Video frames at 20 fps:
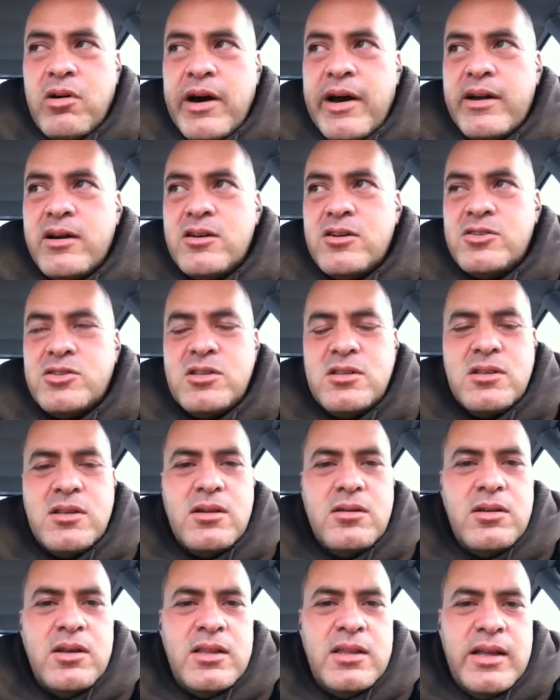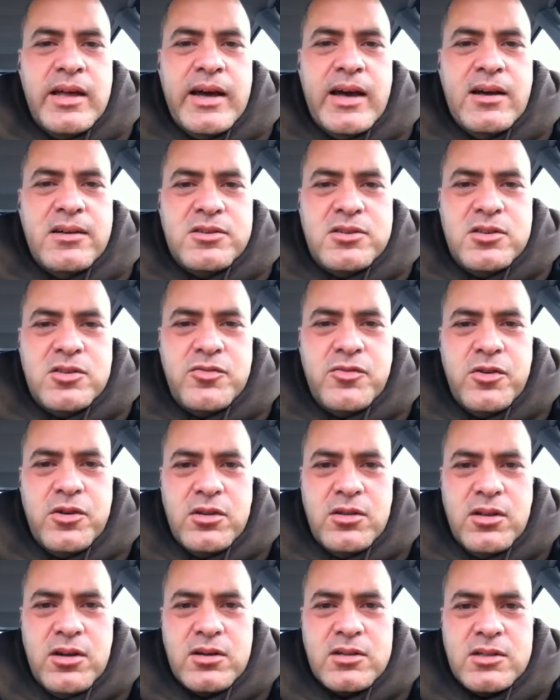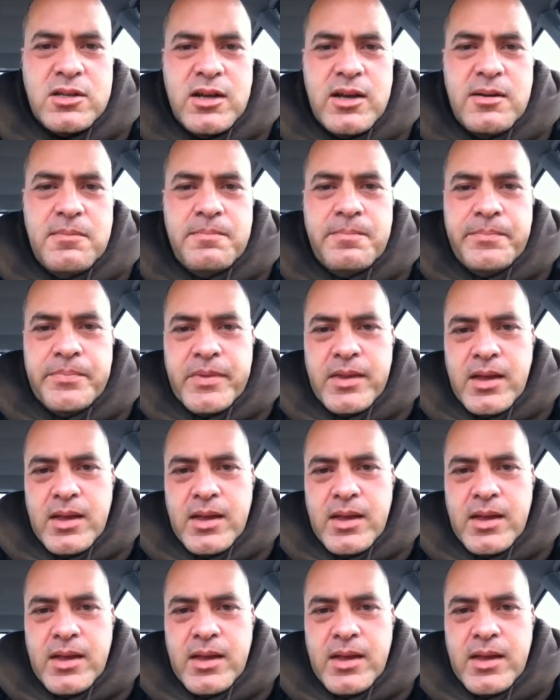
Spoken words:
wires in the houses for a long time,